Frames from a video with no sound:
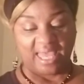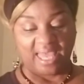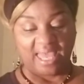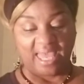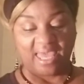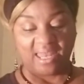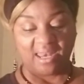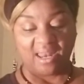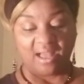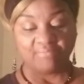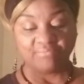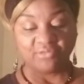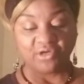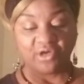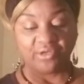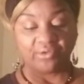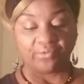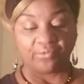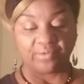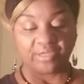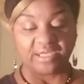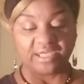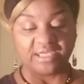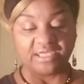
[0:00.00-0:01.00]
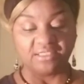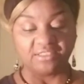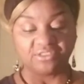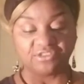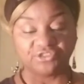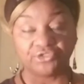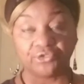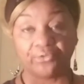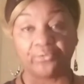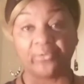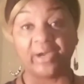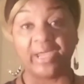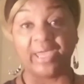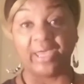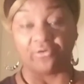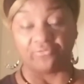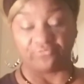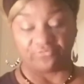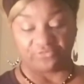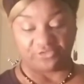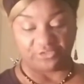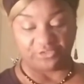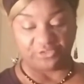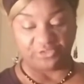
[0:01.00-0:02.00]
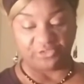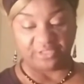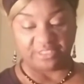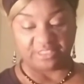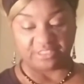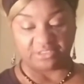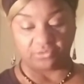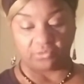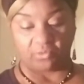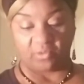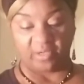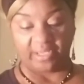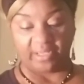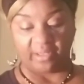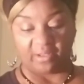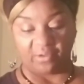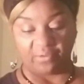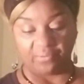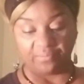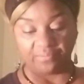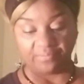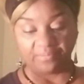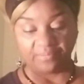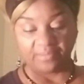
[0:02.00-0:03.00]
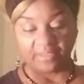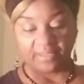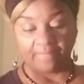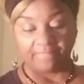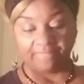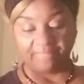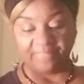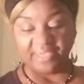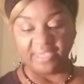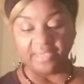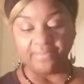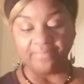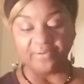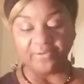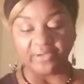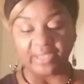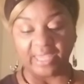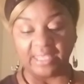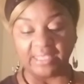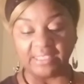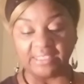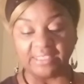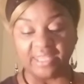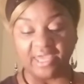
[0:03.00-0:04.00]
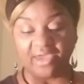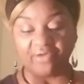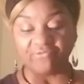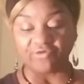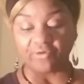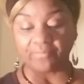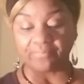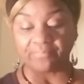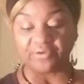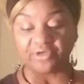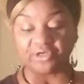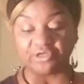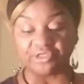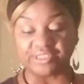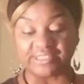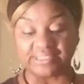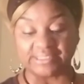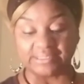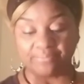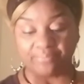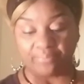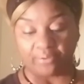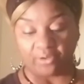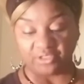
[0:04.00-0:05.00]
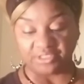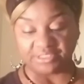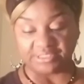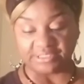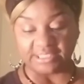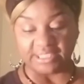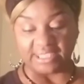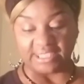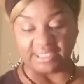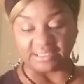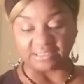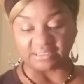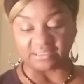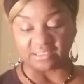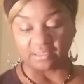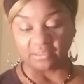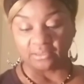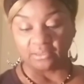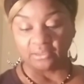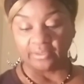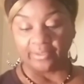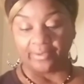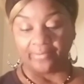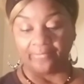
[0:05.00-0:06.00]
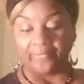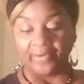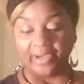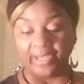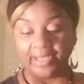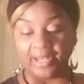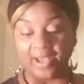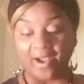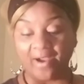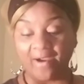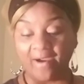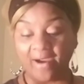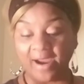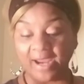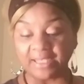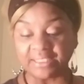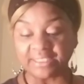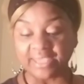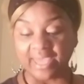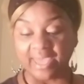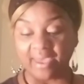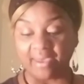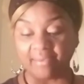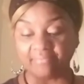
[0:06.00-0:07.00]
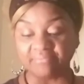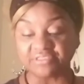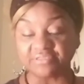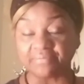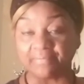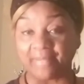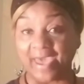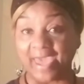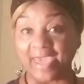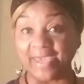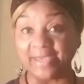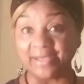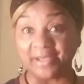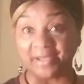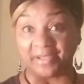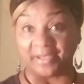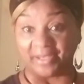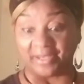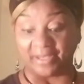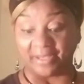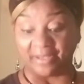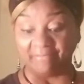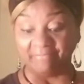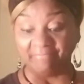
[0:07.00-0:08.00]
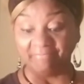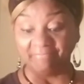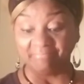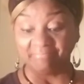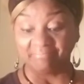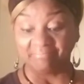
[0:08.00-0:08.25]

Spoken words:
And I'm going to read 12 to you as well. People can never predict when hard times might come.